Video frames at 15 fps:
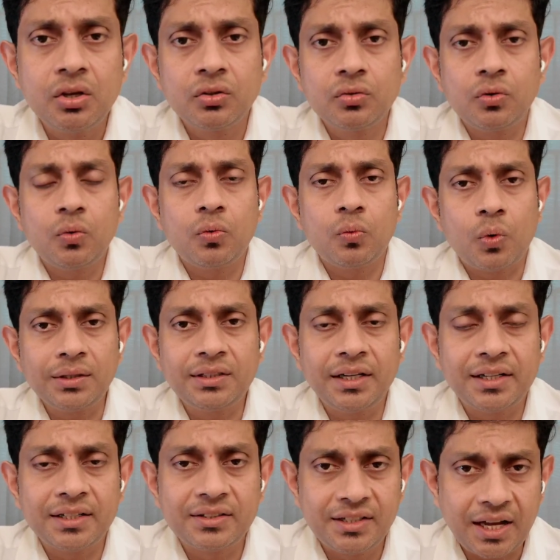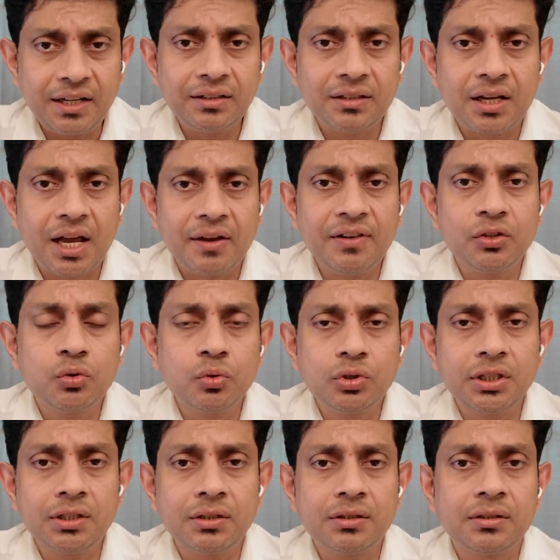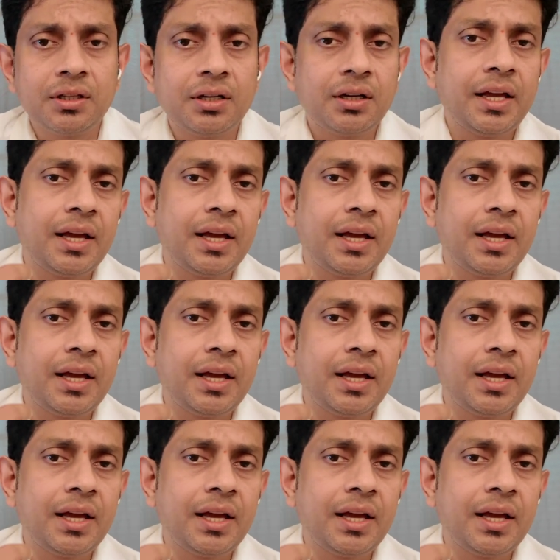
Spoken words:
So once it is done, I will suture the